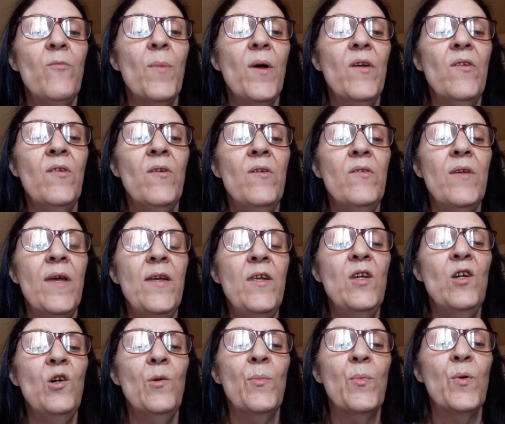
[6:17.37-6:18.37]

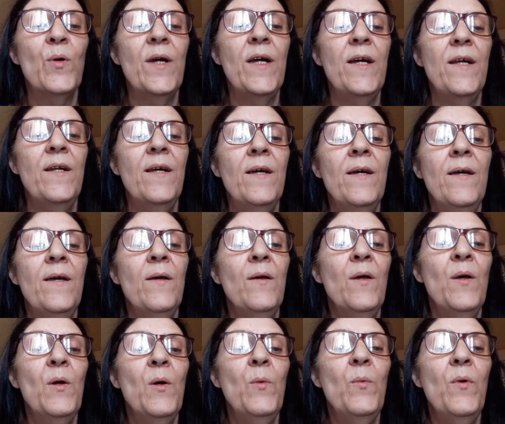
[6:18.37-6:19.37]
bicentennial parade
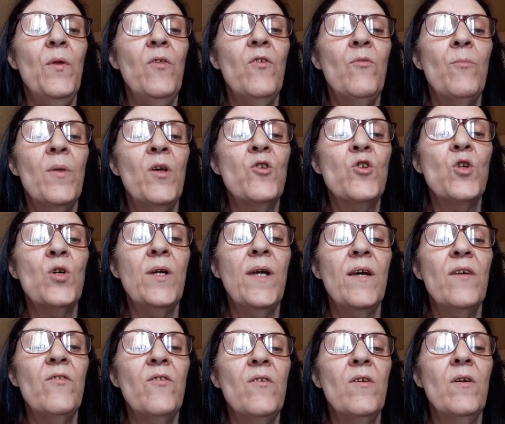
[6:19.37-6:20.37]
with special guests